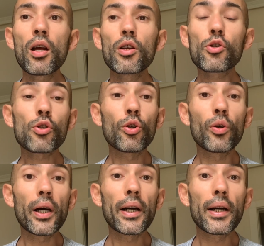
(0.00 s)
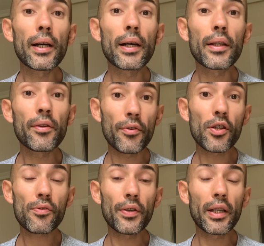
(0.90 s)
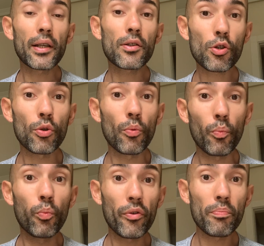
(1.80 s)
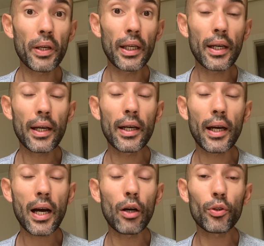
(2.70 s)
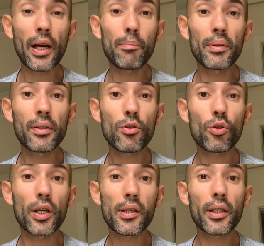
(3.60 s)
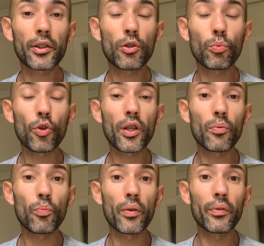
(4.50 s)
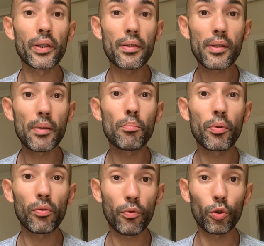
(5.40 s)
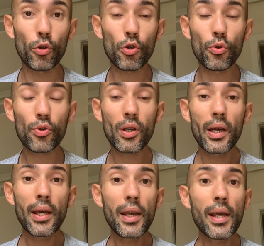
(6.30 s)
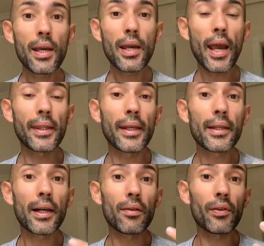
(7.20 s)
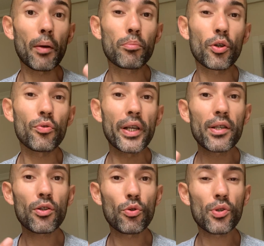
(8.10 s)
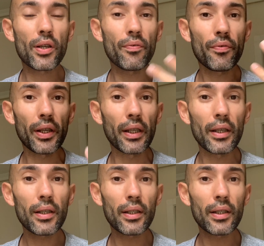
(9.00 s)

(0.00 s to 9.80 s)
So the first thing, so with me, how it happened, so I started working with these simple photo shoots and then kind of like progressed to something